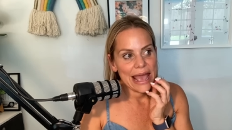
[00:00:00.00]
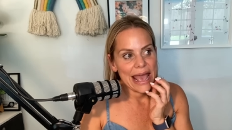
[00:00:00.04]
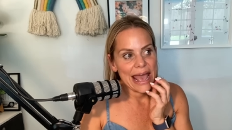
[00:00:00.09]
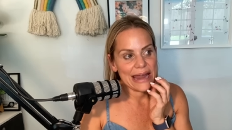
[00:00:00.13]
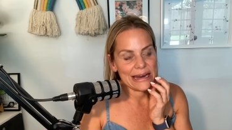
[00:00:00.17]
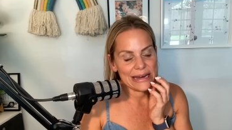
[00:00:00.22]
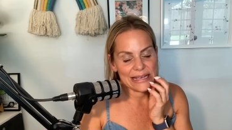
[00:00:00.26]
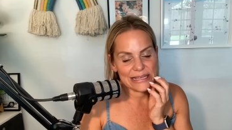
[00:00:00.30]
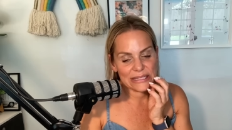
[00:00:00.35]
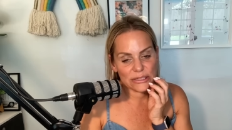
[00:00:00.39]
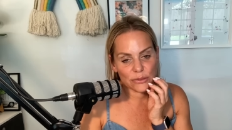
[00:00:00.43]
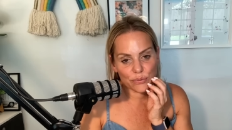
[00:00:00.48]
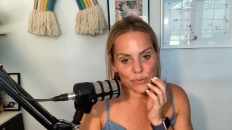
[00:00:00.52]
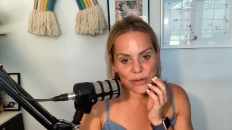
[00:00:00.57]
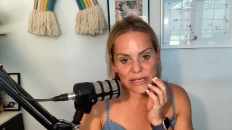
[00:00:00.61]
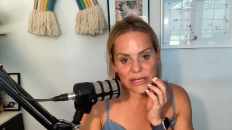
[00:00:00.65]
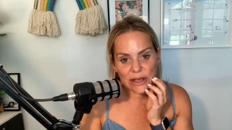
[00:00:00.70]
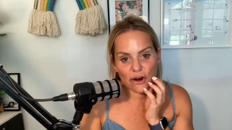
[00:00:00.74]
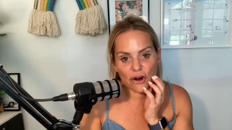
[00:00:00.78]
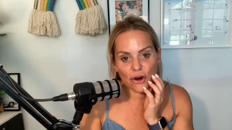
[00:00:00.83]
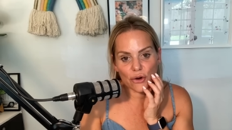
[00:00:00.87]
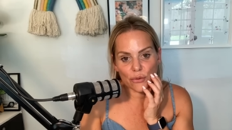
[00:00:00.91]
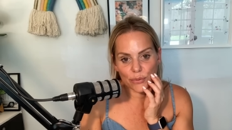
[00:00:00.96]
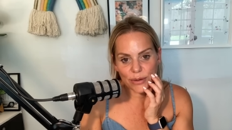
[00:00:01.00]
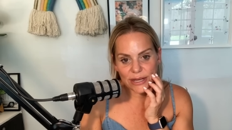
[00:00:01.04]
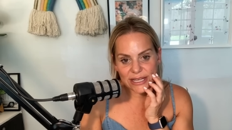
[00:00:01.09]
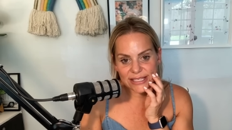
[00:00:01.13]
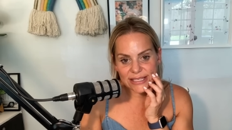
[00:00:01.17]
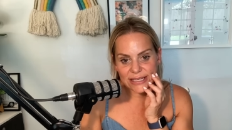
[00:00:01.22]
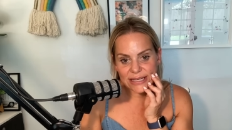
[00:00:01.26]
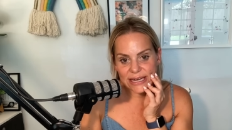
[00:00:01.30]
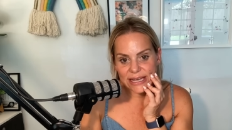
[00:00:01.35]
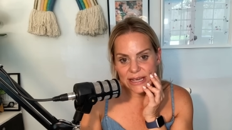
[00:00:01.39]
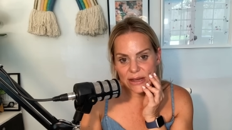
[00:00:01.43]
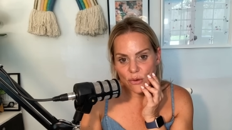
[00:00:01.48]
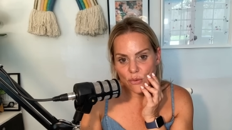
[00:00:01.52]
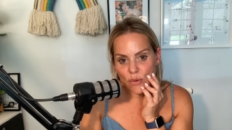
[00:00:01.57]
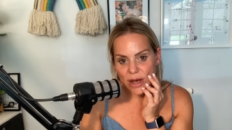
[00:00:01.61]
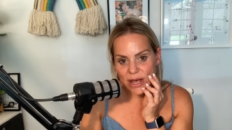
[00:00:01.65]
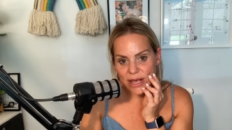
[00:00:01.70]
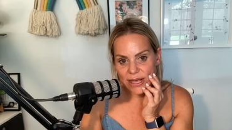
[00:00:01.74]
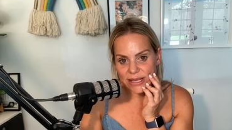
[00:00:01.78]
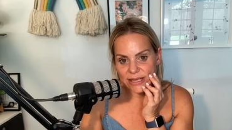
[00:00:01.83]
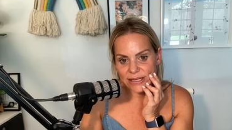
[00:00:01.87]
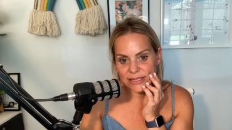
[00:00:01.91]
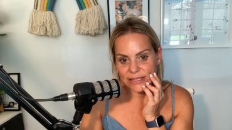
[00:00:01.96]
And his her reasoning
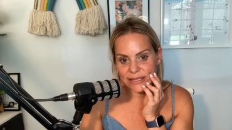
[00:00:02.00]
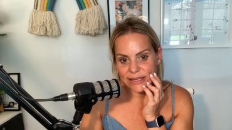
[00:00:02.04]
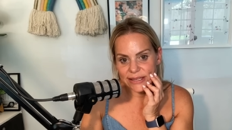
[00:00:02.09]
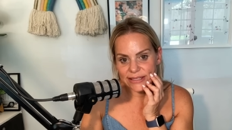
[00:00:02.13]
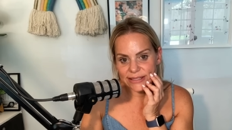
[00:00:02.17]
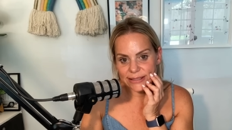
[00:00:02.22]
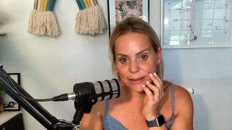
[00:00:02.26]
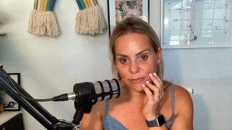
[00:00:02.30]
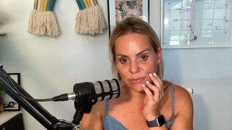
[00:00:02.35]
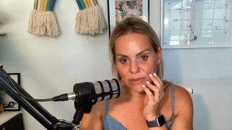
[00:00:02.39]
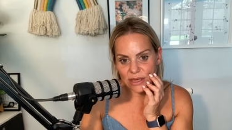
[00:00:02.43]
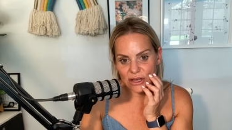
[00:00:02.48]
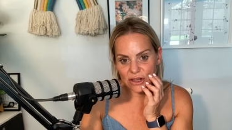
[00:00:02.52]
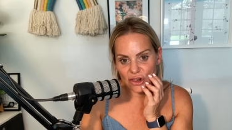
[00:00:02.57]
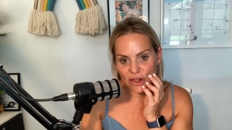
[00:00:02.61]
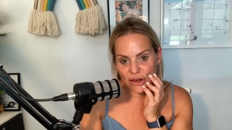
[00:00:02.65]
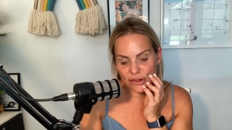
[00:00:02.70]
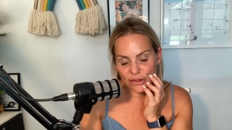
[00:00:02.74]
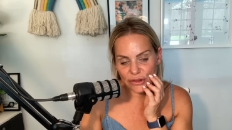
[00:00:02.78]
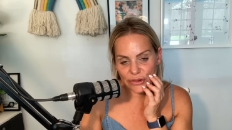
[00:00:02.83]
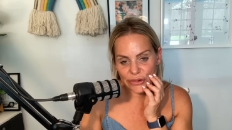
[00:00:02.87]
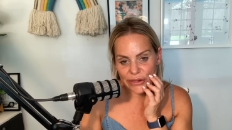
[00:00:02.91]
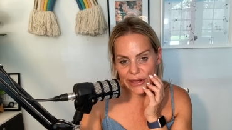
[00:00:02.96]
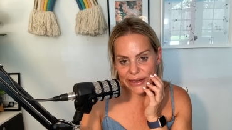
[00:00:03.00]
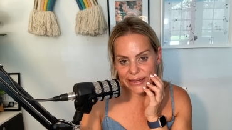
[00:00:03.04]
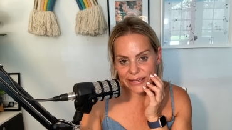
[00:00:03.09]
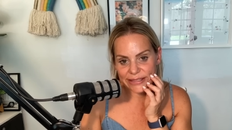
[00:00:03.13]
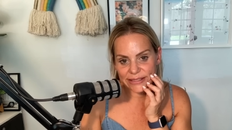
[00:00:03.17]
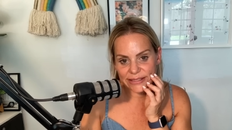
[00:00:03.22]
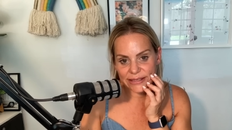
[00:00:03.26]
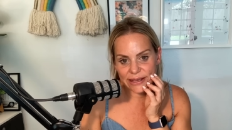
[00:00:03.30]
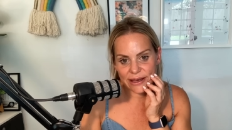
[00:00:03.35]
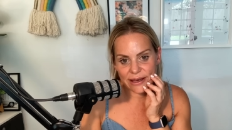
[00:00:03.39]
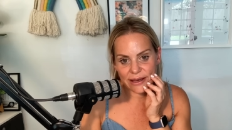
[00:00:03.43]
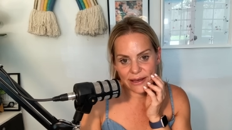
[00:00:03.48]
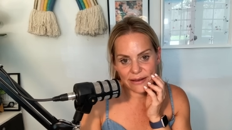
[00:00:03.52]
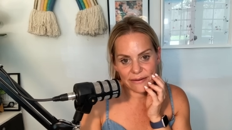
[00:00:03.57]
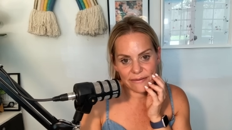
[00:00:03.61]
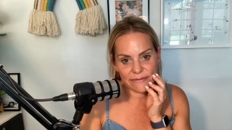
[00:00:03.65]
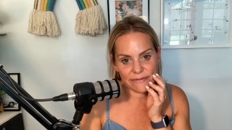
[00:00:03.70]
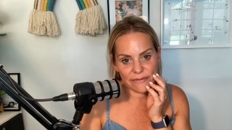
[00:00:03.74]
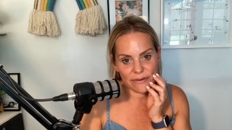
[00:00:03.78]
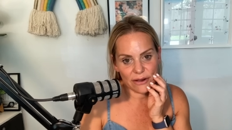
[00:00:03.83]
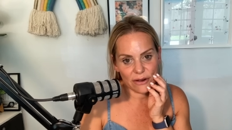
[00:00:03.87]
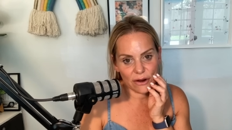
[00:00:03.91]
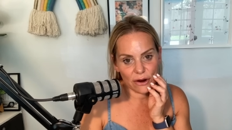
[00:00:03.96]
was something along the lines
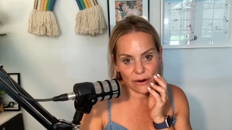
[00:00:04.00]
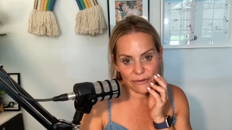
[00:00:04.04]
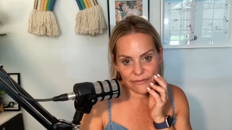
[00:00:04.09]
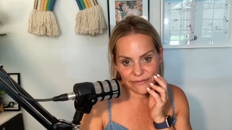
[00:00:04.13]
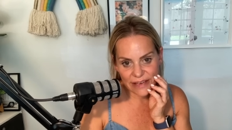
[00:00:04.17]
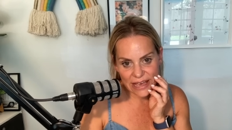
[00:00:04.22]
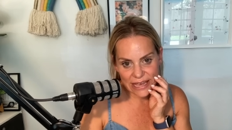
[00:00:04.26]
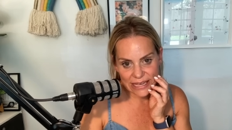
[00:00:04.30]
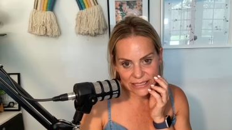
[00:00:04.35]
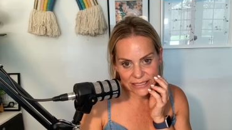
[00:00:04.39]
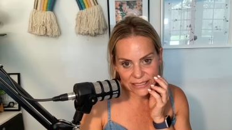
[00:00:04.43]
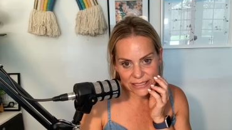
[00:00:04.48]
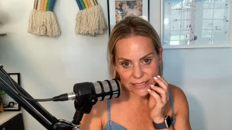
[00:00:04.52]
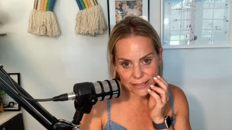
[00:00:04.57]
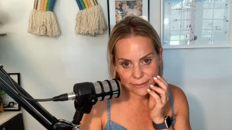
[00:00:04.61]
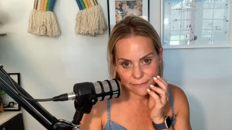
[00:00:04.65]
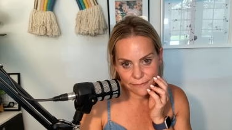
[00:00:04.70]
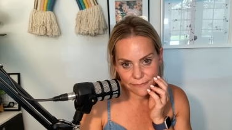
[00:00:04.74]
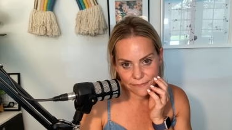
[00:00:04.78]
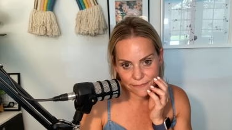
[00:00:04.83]
of her fans.